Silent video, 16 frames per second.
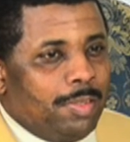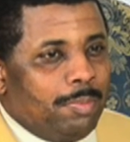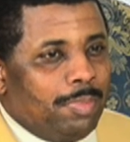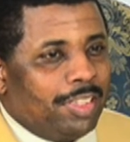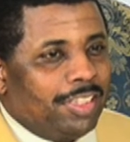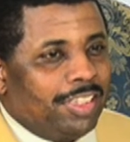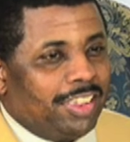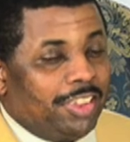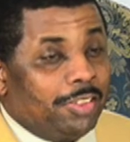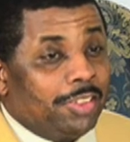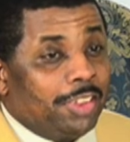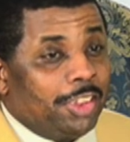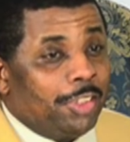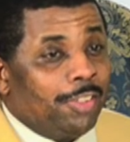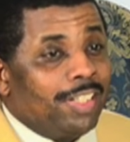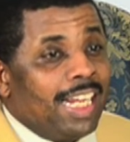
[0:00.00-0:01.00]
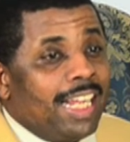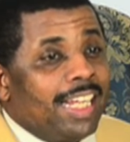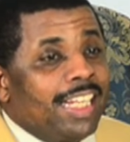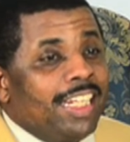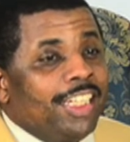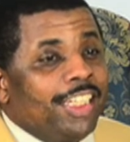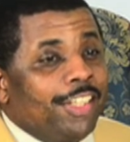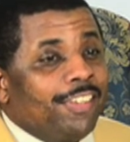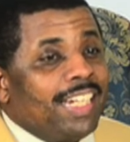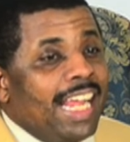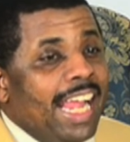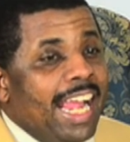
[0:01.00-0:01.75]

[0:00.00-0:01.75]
Because you're in a